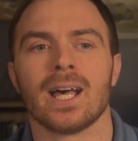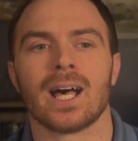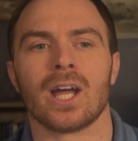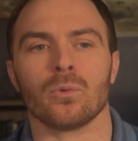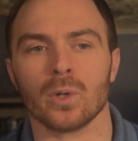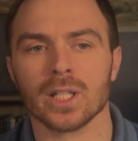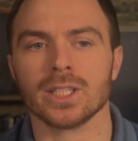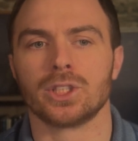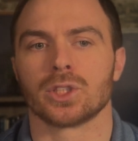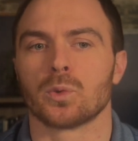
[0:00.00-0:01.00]
I really
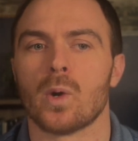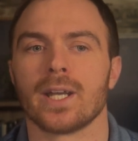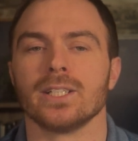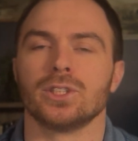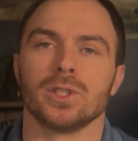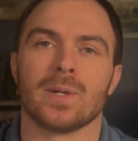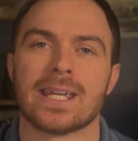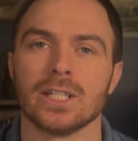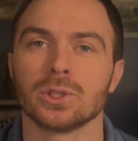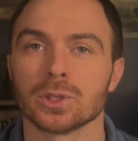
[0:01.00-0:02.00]
just wanted to
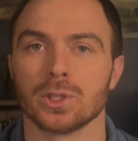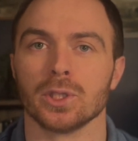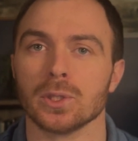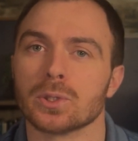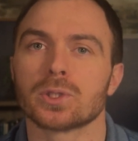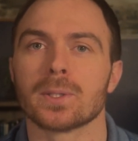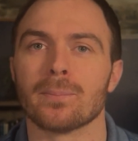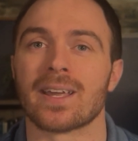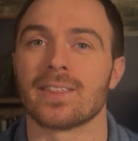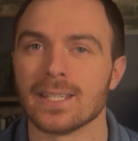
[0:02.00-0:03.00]
introduce
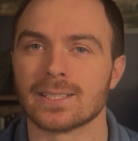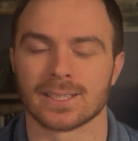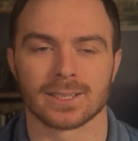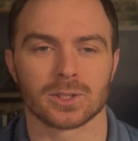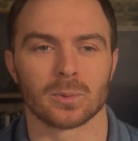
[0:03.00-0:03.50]
my thesis,